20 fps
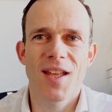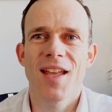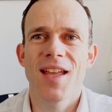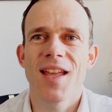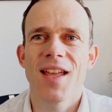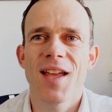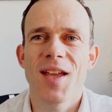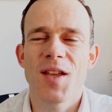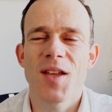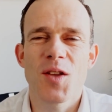
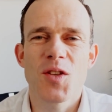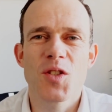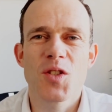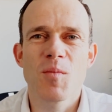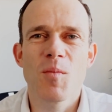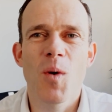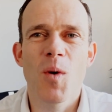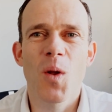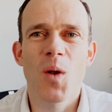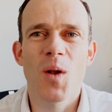a, a,
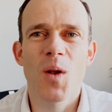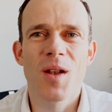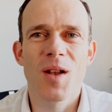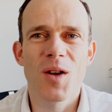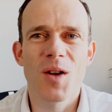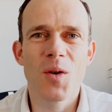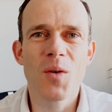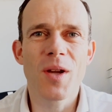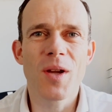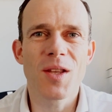small
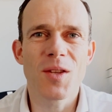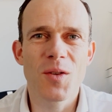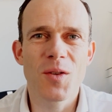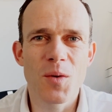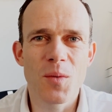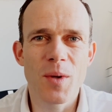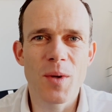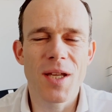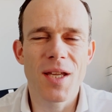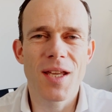look into
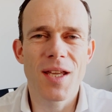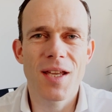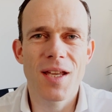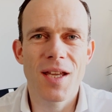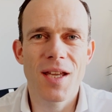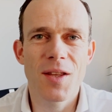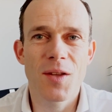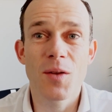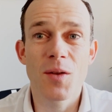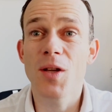week
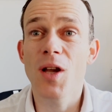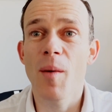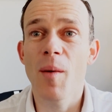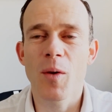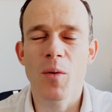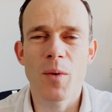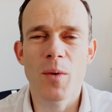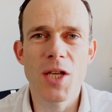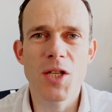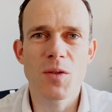into the
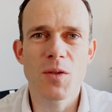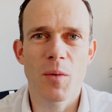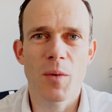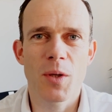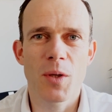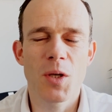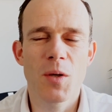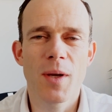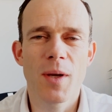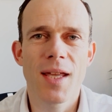coming weeks what we're
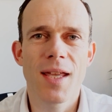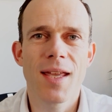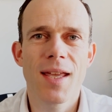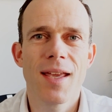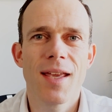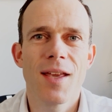doing.